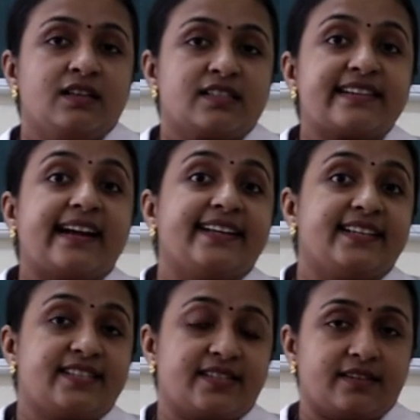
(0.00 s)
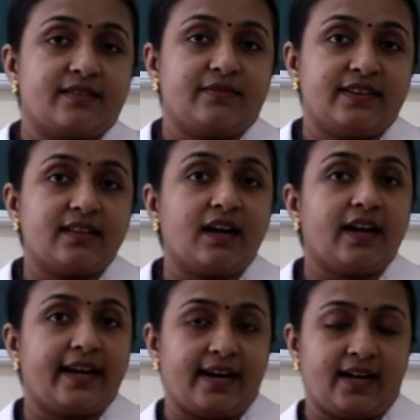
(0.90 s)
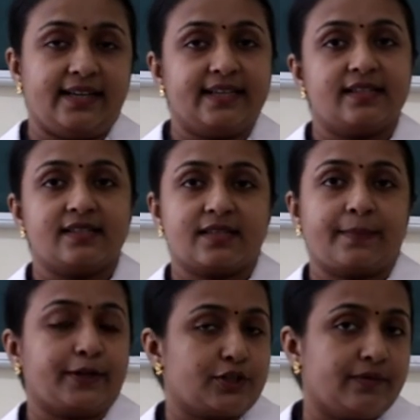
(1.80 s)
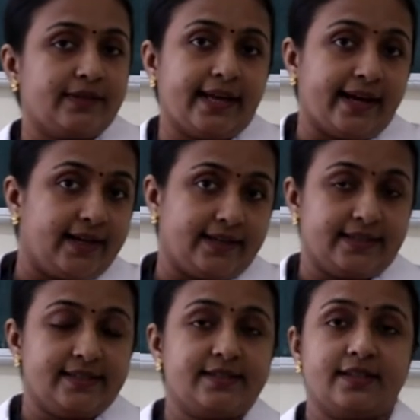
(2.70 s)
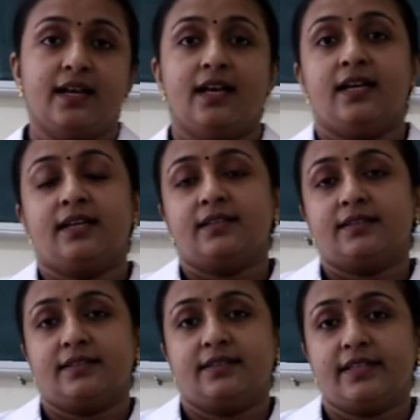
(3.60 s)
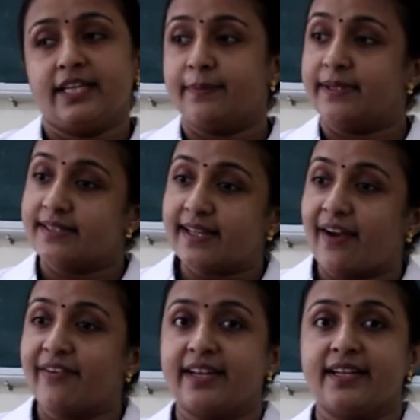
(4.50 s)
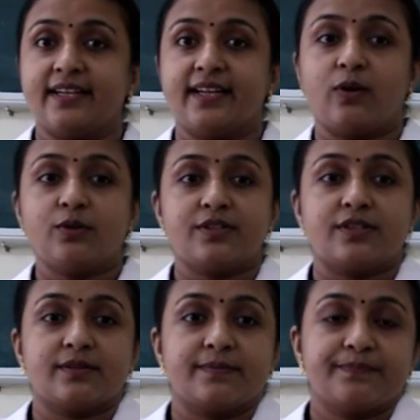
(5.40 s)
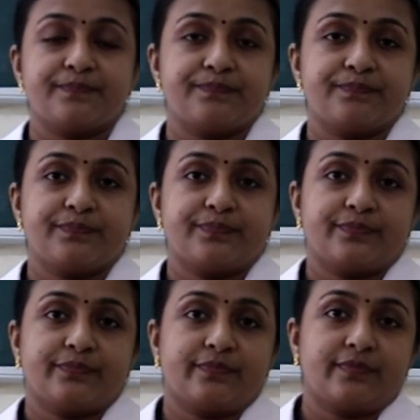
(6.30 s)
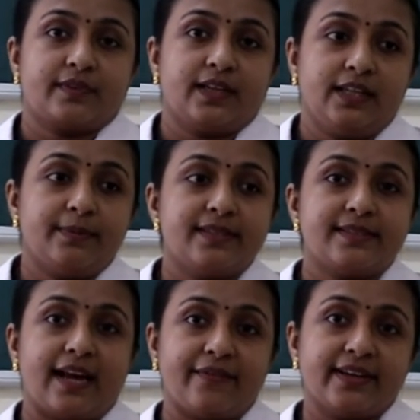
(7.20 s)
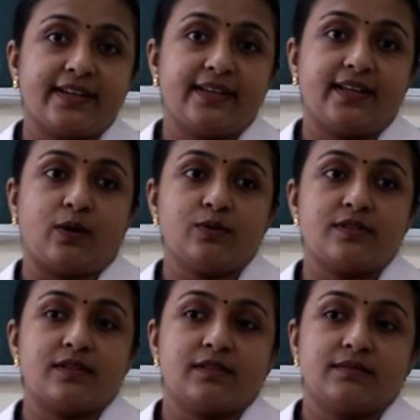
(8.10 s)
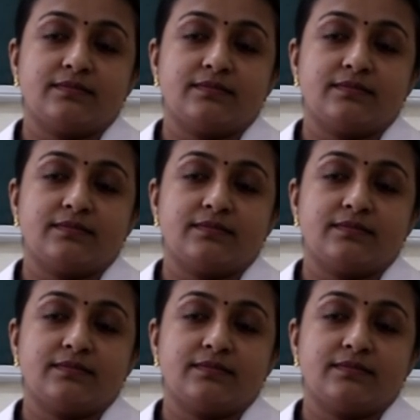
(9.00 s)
studies with the ARDS, the patient with the ARDS. Anybody is having any doubts? Anybody is having any doubts?